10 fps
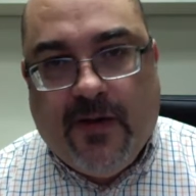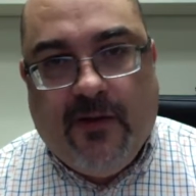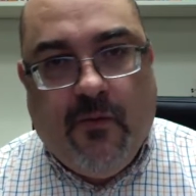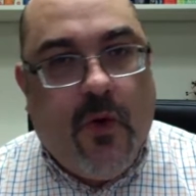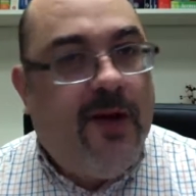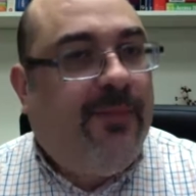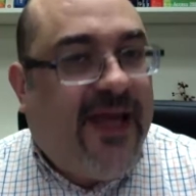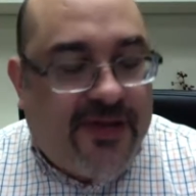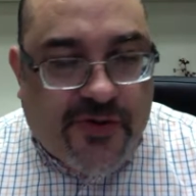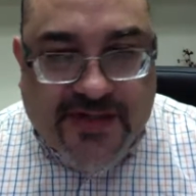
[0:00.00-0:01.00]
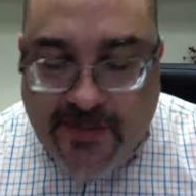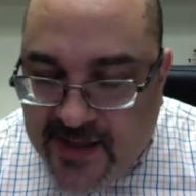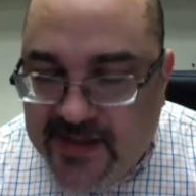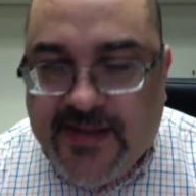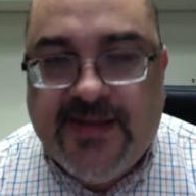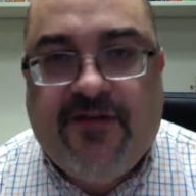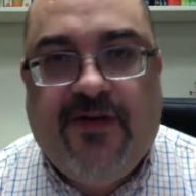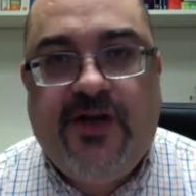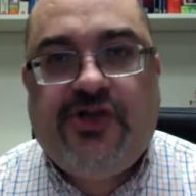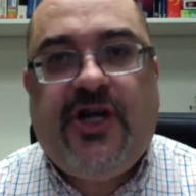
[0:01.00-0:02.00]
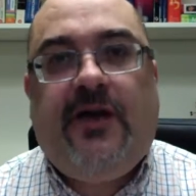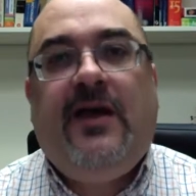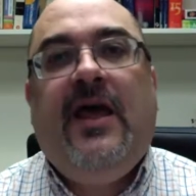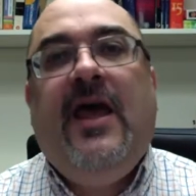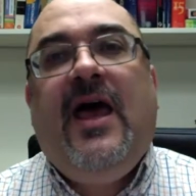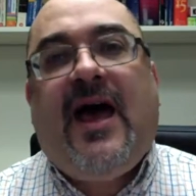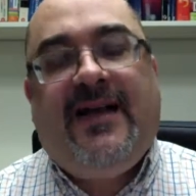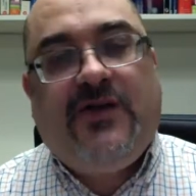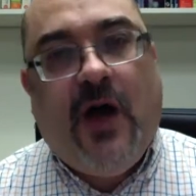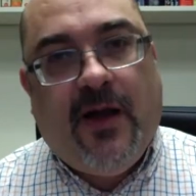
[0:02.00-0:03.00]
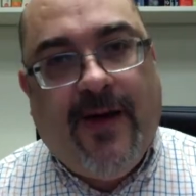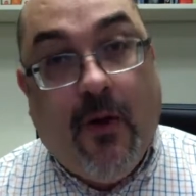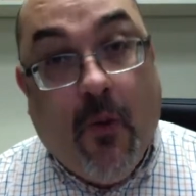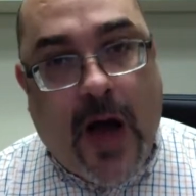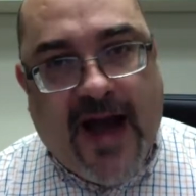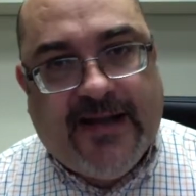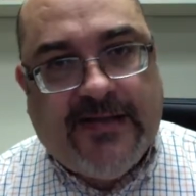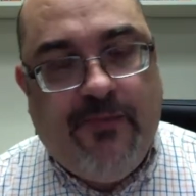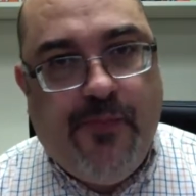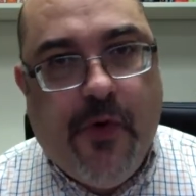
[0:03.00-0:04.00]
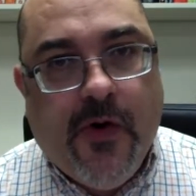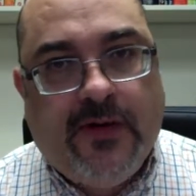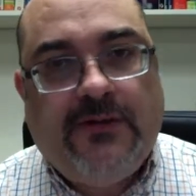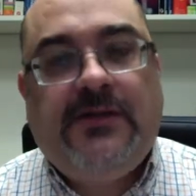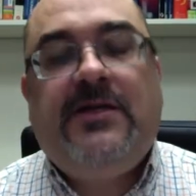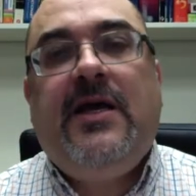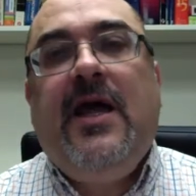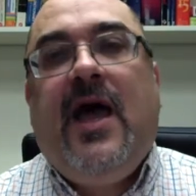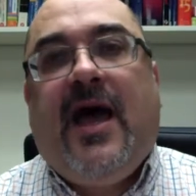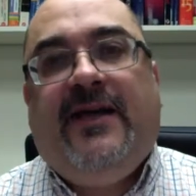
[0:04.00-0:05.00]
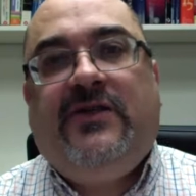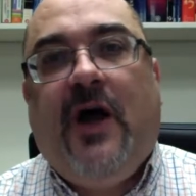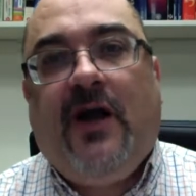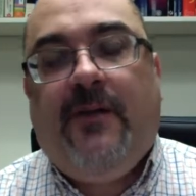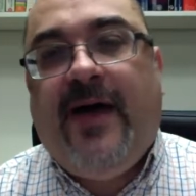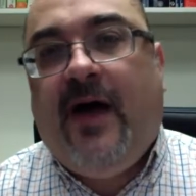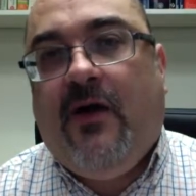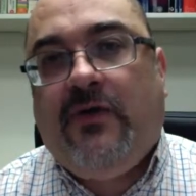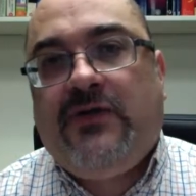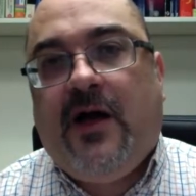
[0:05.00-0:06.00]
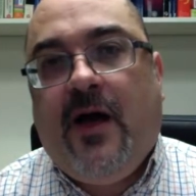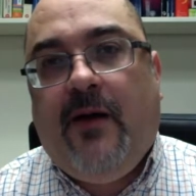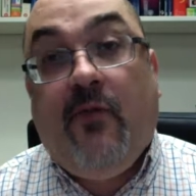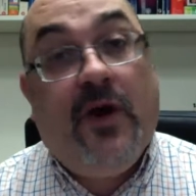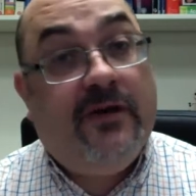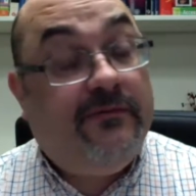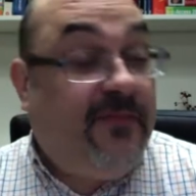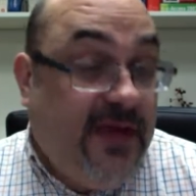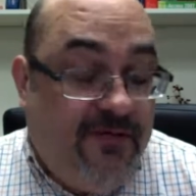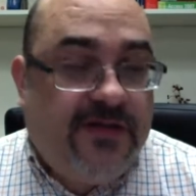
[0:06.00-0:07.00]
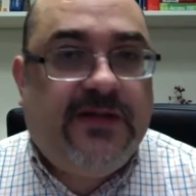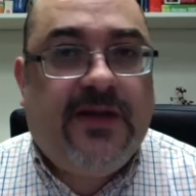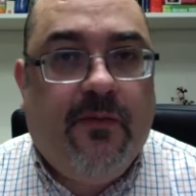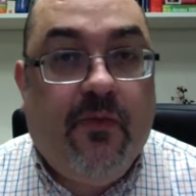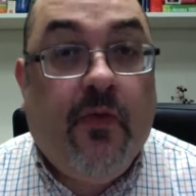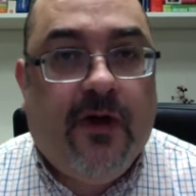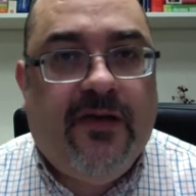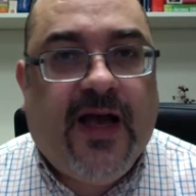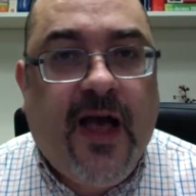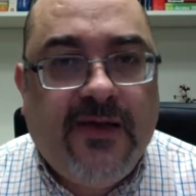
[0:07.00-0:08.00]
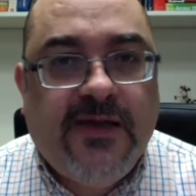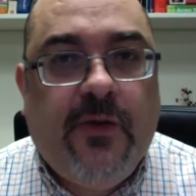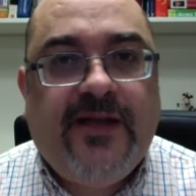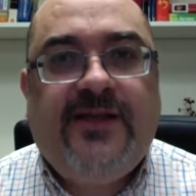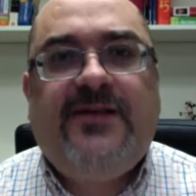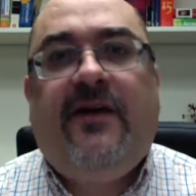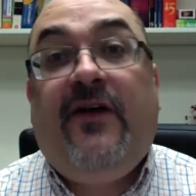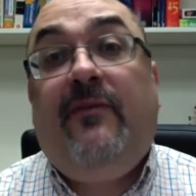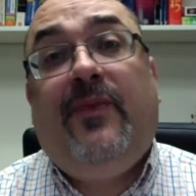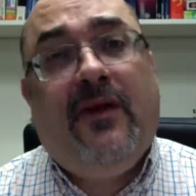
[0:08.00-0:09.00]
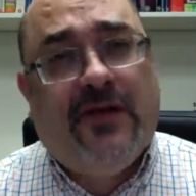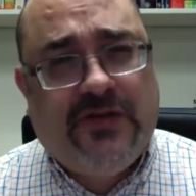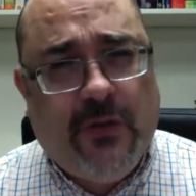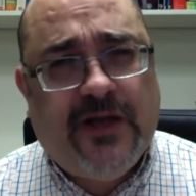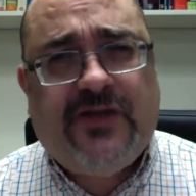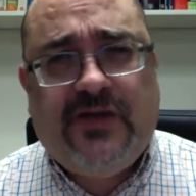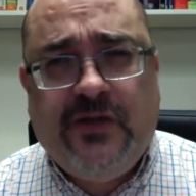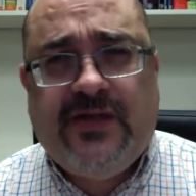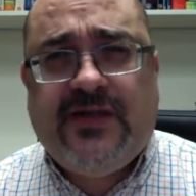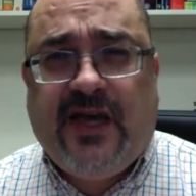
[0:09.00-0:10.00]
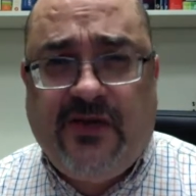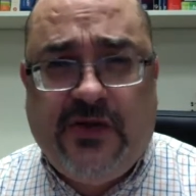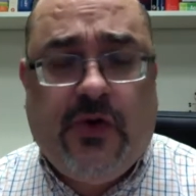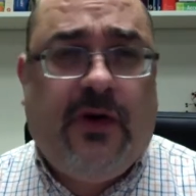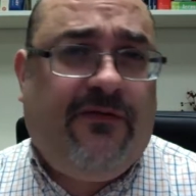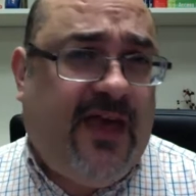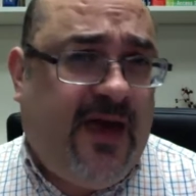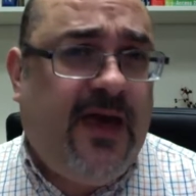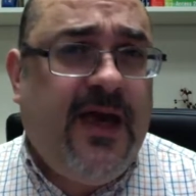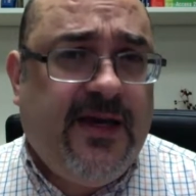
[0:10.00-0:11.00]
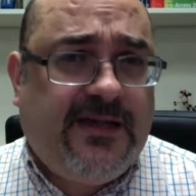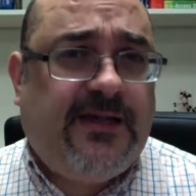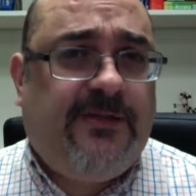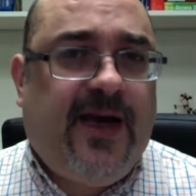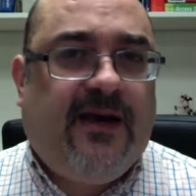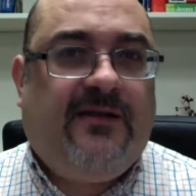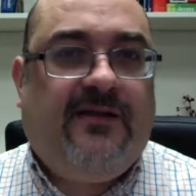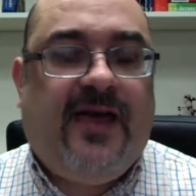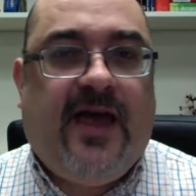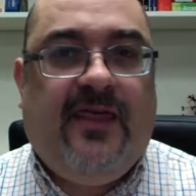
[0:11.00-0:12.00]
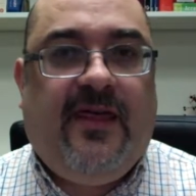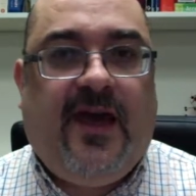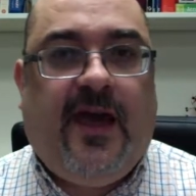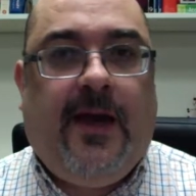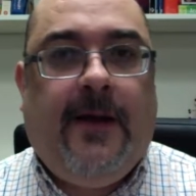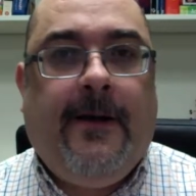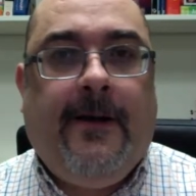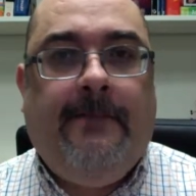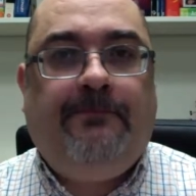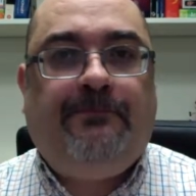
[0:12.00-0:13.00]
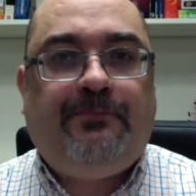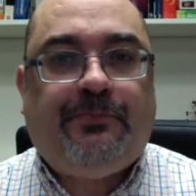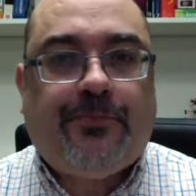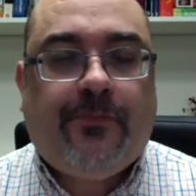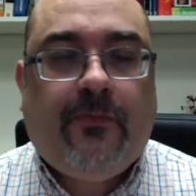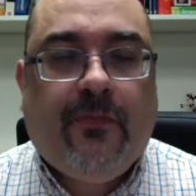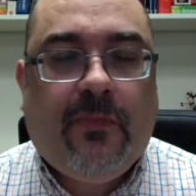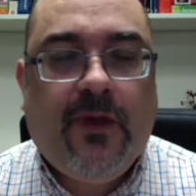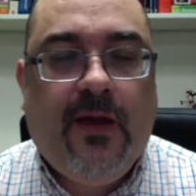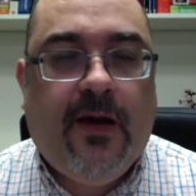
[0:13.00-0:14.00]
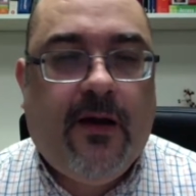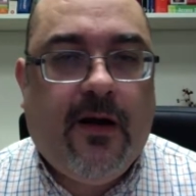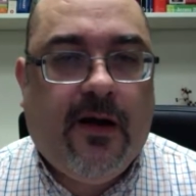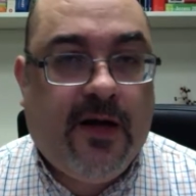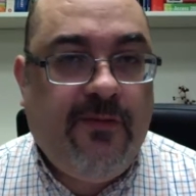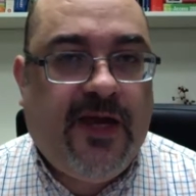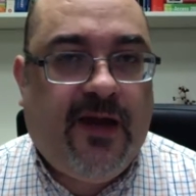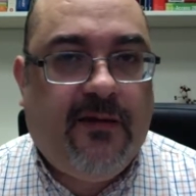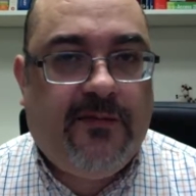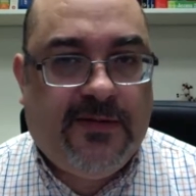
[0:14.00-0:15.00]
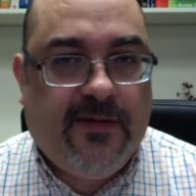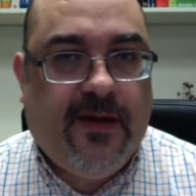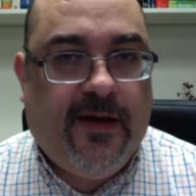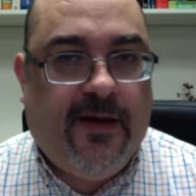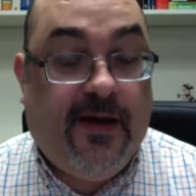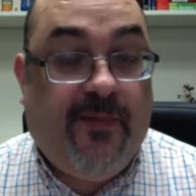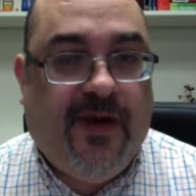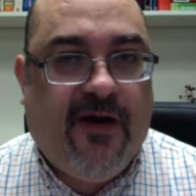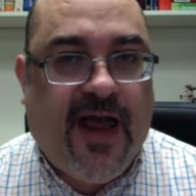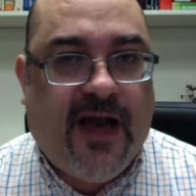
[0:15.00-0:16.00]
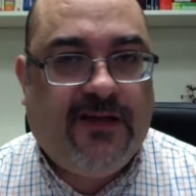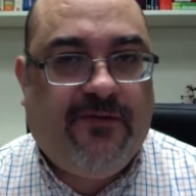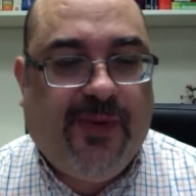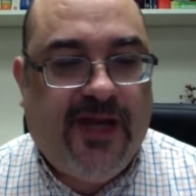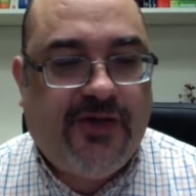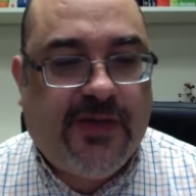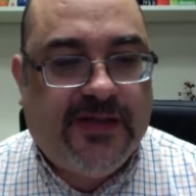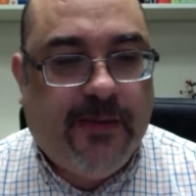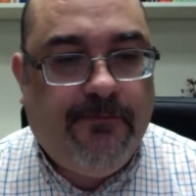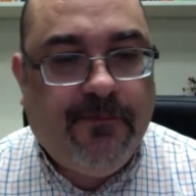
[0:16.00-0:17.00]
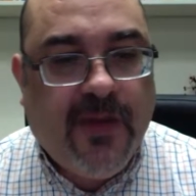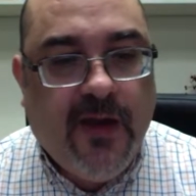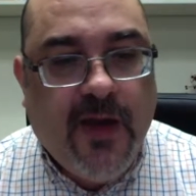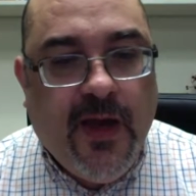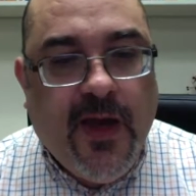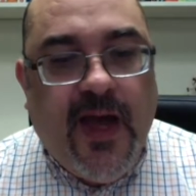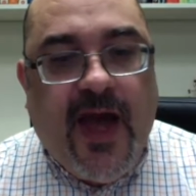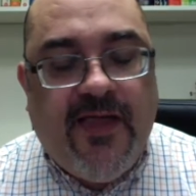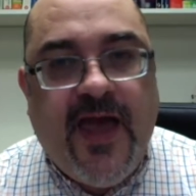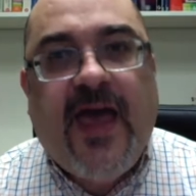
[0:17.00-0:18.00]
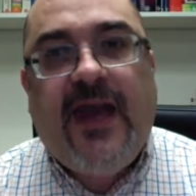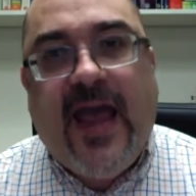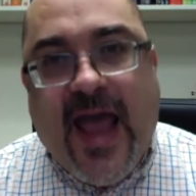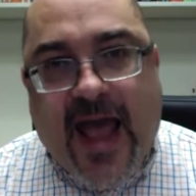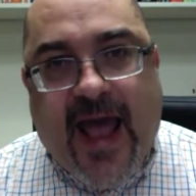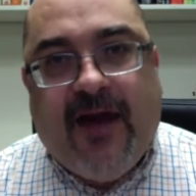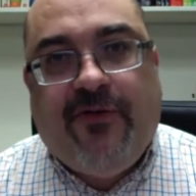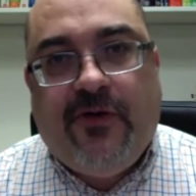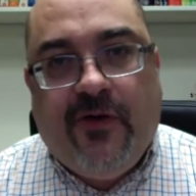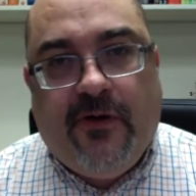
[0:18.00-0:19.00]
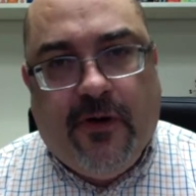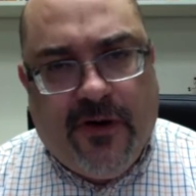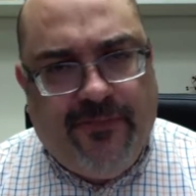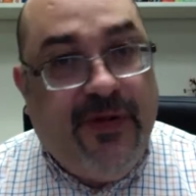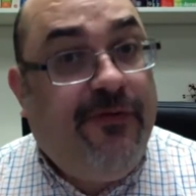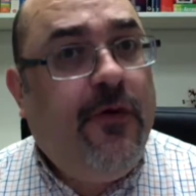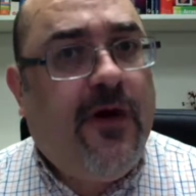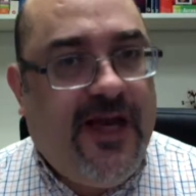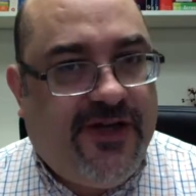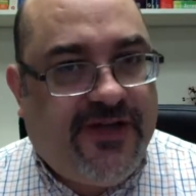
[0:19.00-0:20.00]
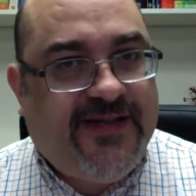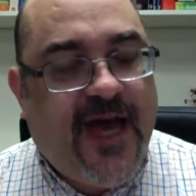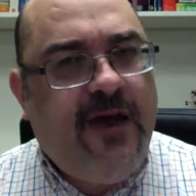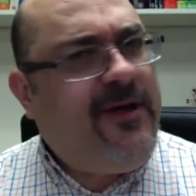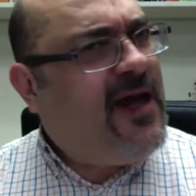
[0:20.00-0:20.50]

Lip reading: what plagiarism is, a definition. I talk about why it's important. I talk about what are the consequences of it, but also what students can do if they suspect that they are committing an apparent act of plagiarism. And then after or before each assignment,